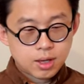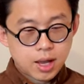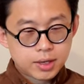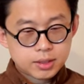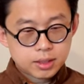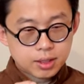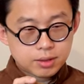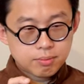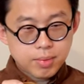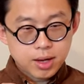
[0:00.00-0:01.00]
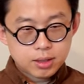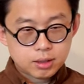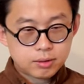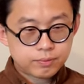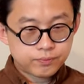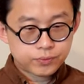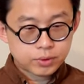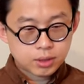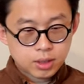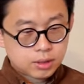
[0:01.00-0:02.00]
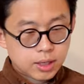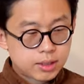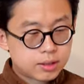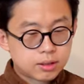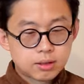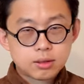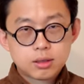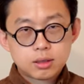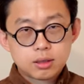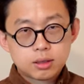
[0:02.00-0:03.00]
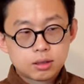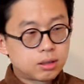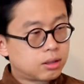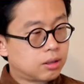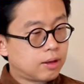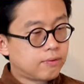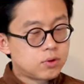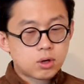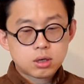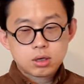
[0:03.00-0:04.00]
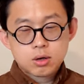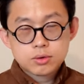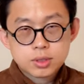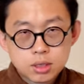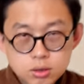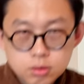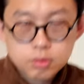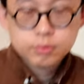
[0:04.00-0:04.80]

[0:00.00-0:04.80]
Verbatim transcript: I guess it doesn't matter. Let's give you a closer look.